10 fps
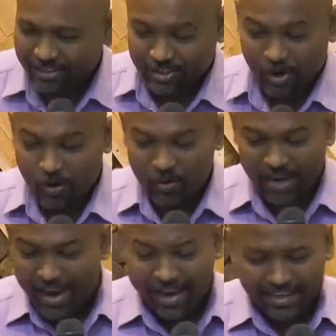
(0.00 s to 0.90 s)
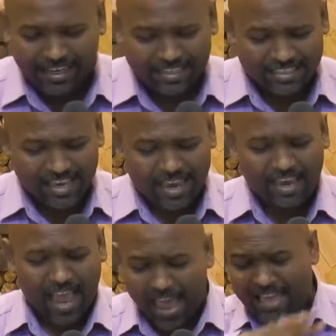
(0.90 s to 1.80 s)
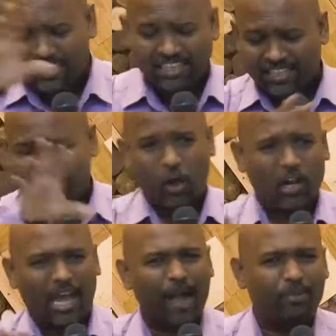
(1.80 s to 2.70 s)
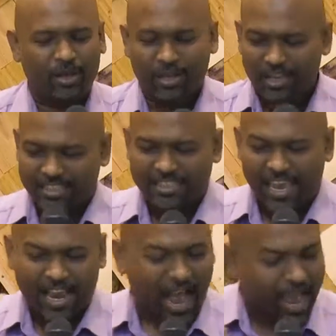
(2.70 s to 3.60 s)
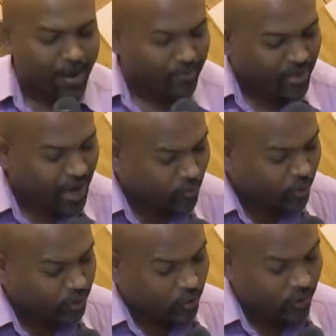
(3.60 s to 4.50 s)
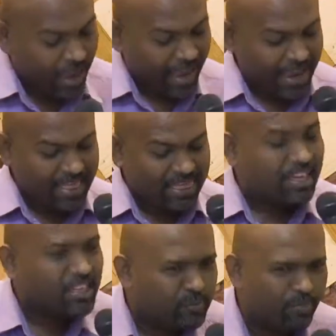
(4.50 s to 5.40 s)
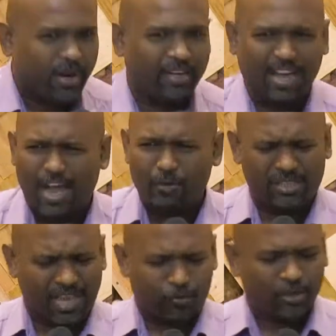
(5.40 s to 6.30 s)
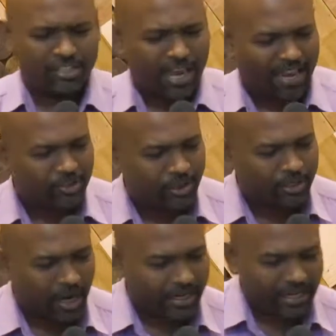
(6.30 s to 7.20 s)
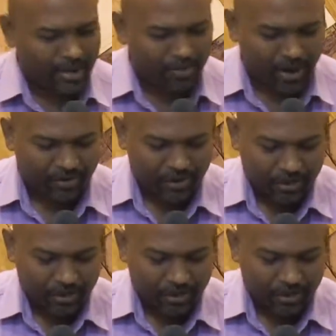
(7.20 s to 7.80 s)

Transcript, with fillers: So here he is saying, as this is all happening, he's saying, I am there with you in the spirit. How is that? What is he actually talking about?